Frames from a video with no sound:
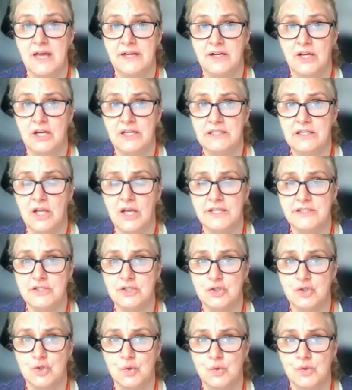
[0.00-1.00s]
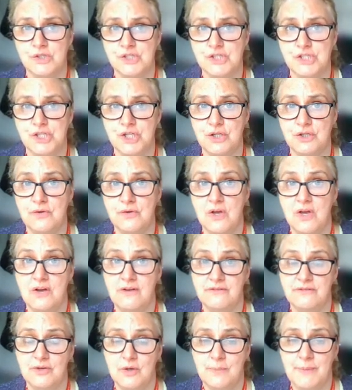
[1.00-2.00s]
and I'd like to talk to you
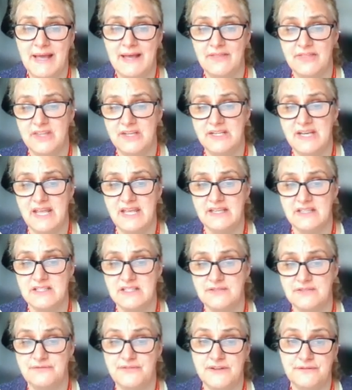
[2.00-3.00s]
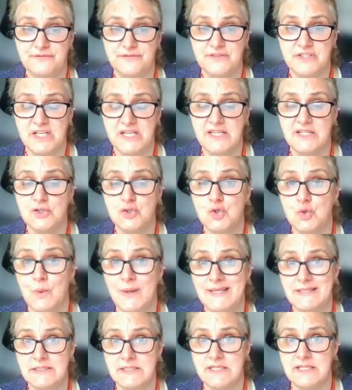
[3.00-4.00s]
for about the next
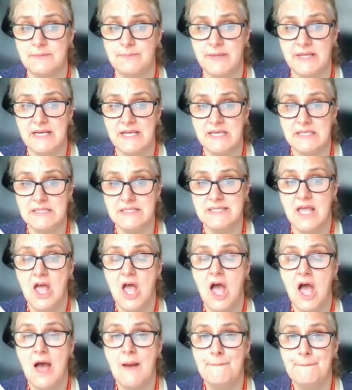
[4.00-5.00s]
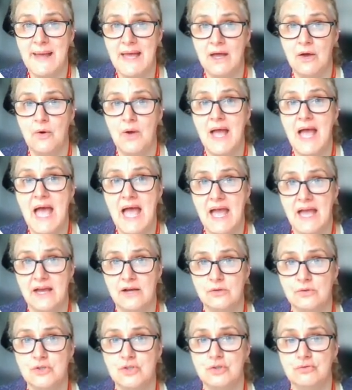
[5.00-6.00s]
15-20 minutes about
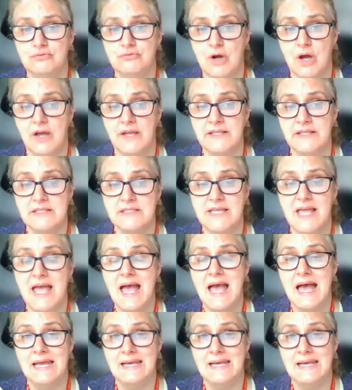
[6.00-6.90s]
how to write